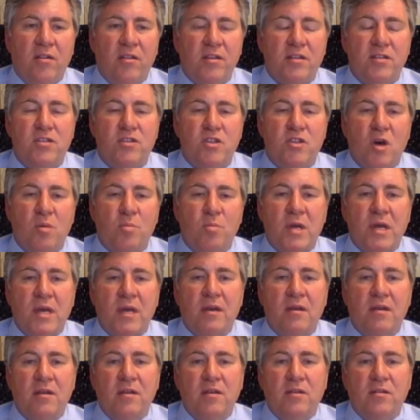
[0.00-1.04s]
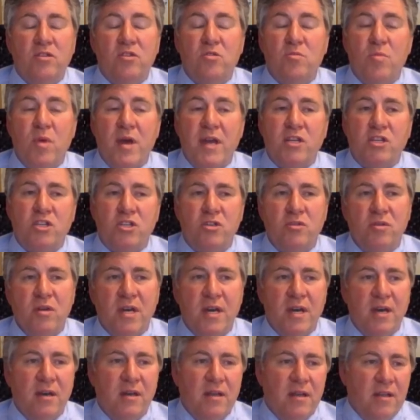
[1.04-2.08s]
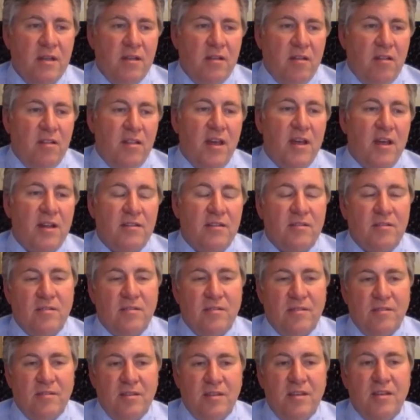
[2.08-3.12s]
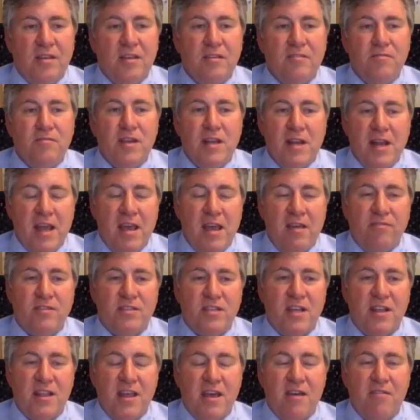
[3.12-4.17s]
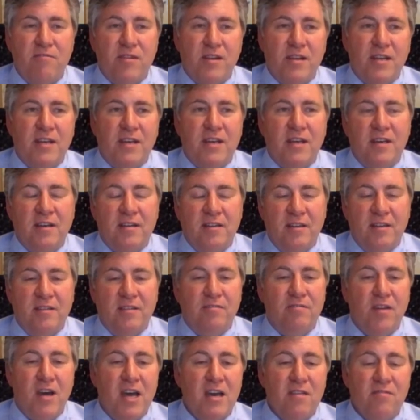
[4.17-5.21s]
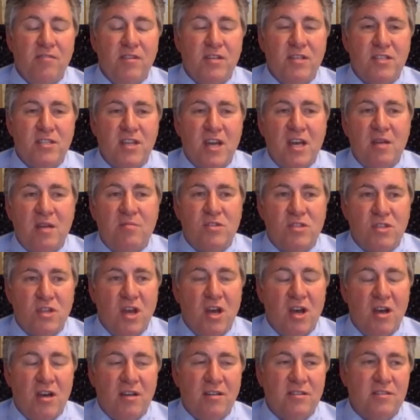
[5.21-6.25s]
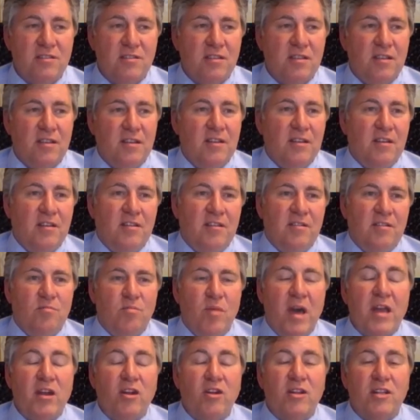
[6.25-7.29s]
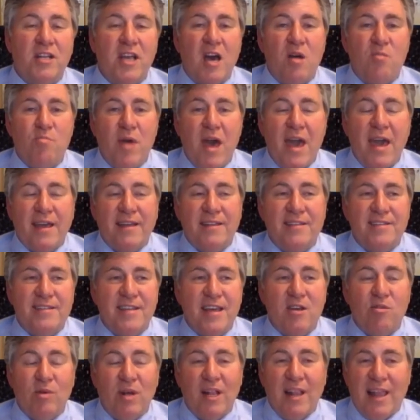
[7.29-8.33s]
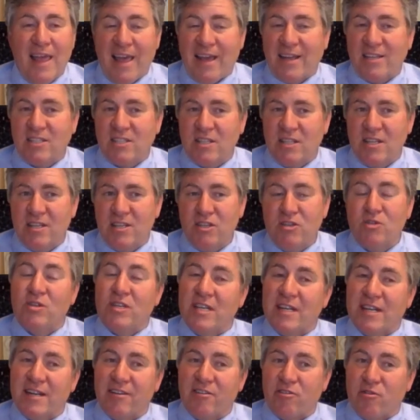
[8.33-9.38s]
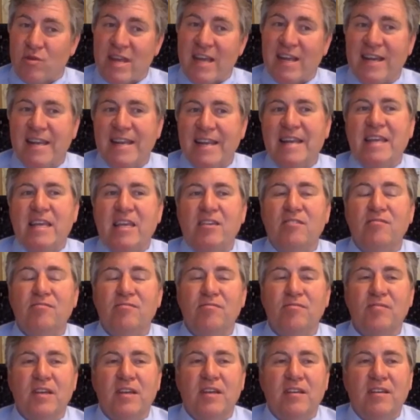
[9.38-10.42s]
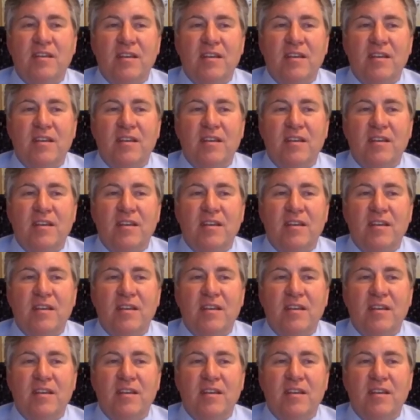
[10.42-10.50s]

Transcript: on this topic, to make sure that if he left South Africa in 5 years' time, SARS may not come back and say, well, actually, you didn't really leave,